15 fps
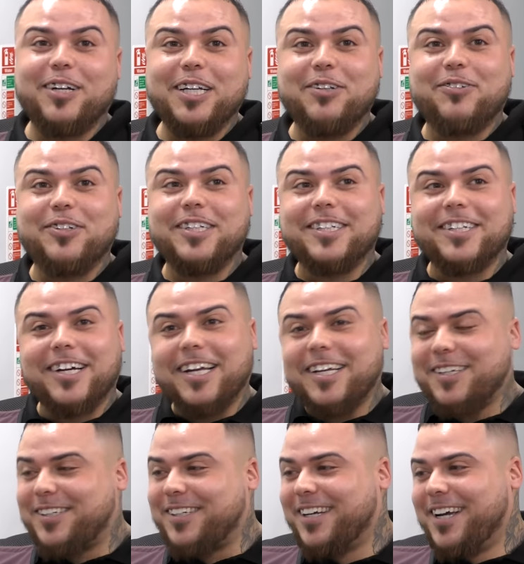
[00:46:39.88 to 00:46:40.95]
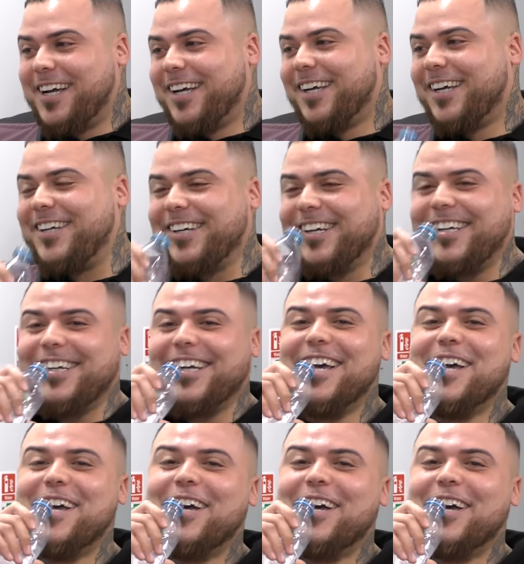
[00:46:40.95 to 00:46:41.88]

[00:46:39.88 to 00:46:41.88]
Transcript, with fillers: the funny thing. Like